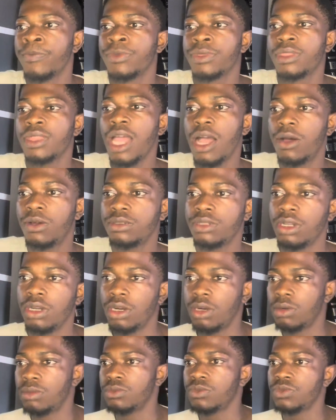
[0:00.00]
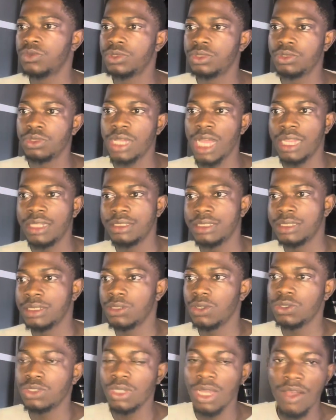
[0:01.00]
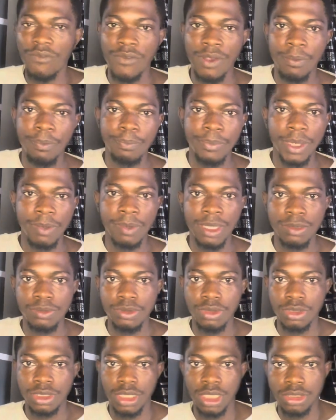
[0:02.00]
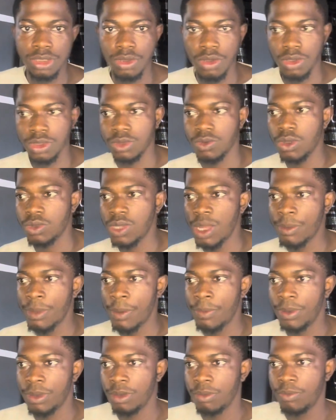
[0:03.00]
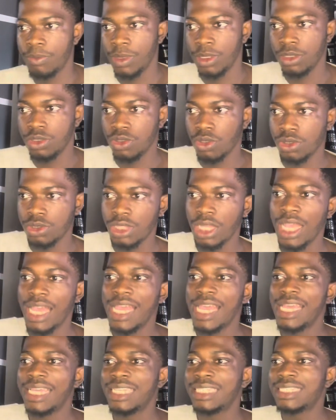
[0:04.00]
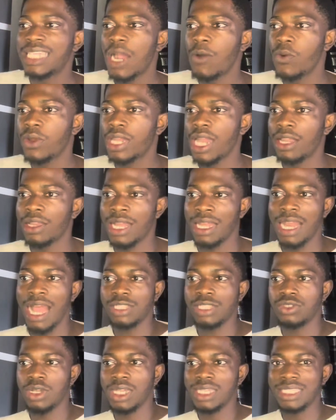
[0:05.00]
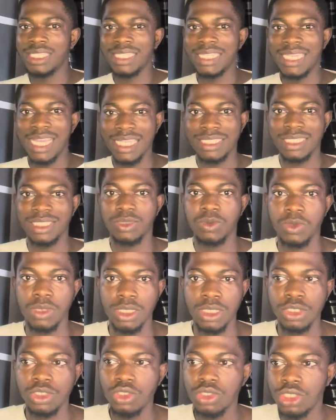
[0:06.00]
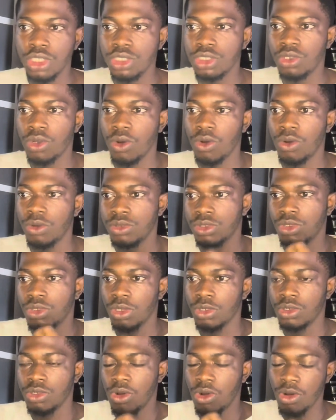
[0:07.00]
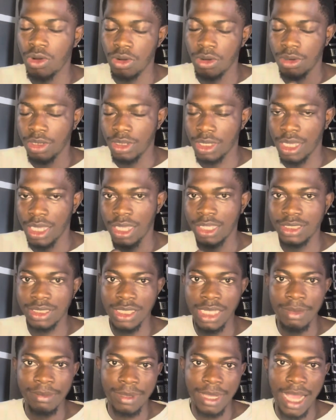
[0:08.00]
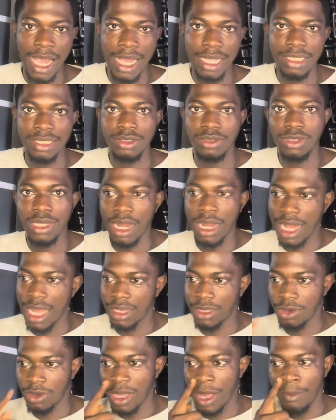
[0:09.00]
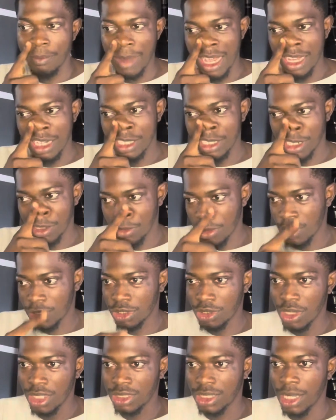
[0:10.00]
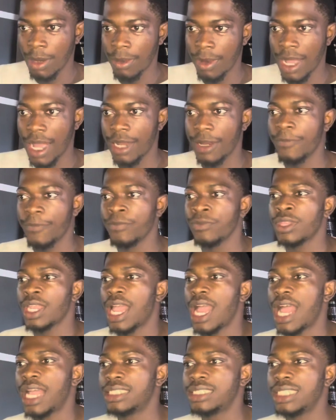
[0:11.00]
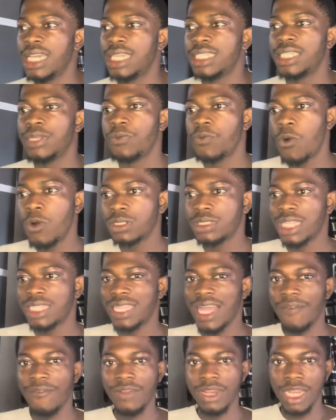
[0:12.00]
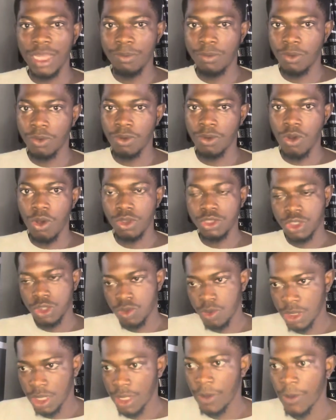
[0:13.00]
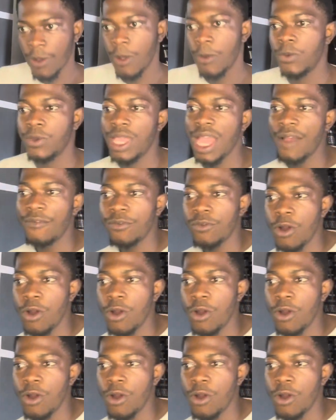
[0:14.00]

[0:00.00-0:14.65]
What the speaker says: Now, you also have payment processors. What do I mean by payment processors? These are ways that you can actually get Sui using your ATM card. You can buy this crypto using your ATM card. And yeah, the ones that are available on Sui, we have